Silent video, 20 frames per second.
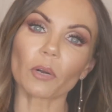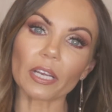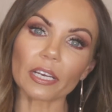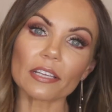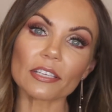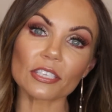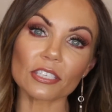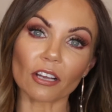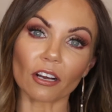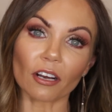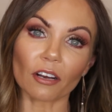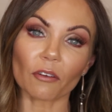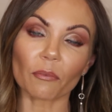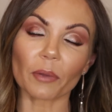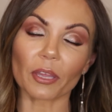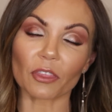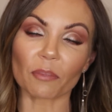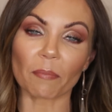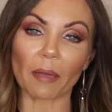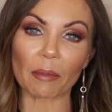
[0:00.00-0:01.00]
we're gonna start
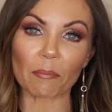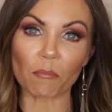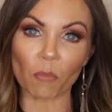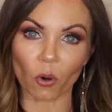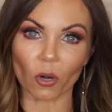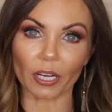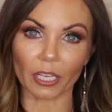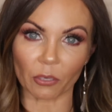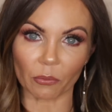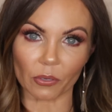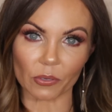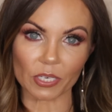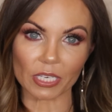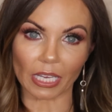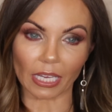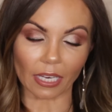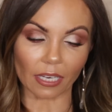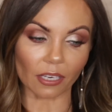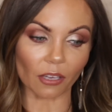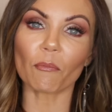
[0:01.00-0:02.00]
with my morning
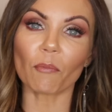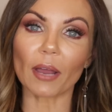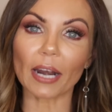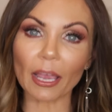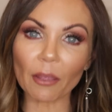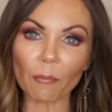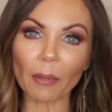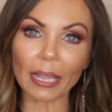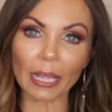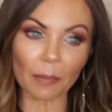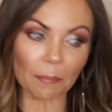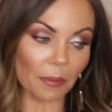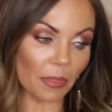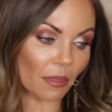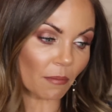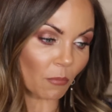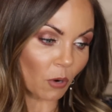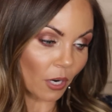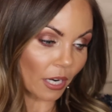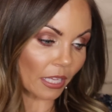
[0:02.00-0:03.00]
routine. When I wake up in
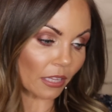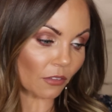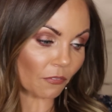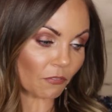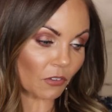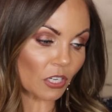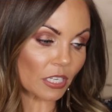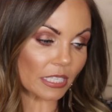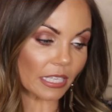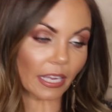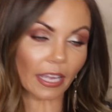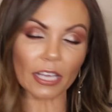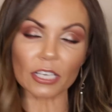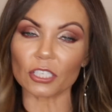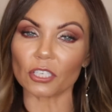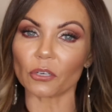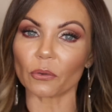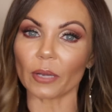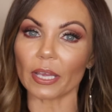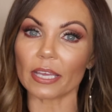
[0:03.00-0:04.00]
the morning, the first thing I
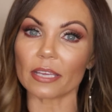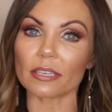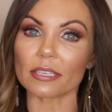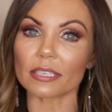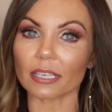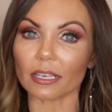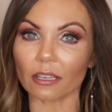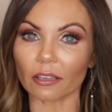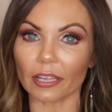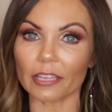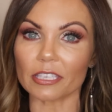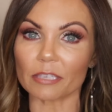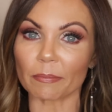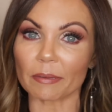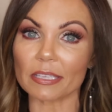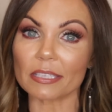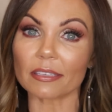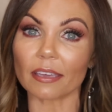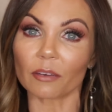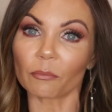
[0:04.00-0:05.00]
do is cleanse
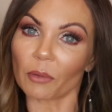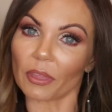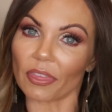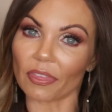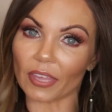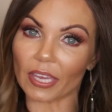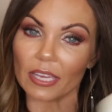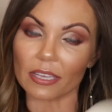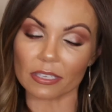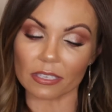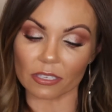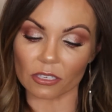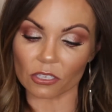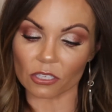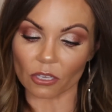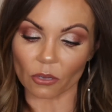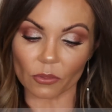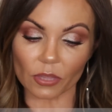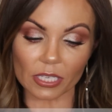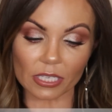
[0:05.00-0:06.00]
my skin with this.
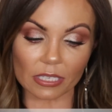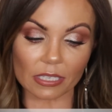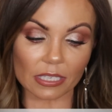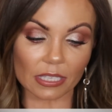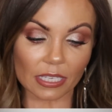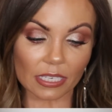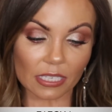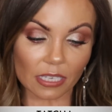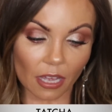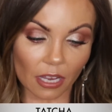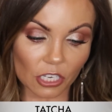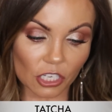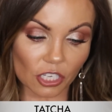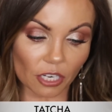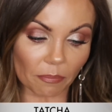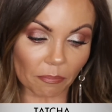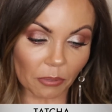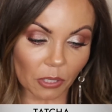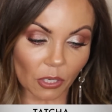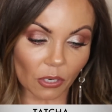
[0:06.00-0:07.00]
So this is the
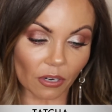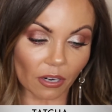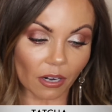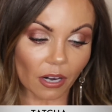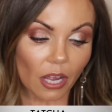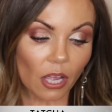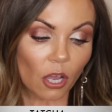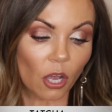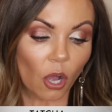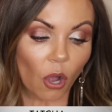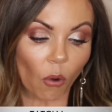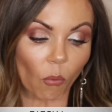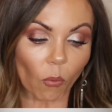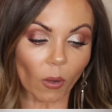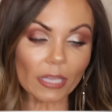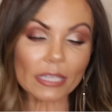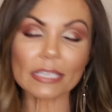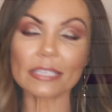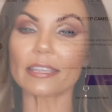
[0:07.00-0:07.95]
Tatcha Pure one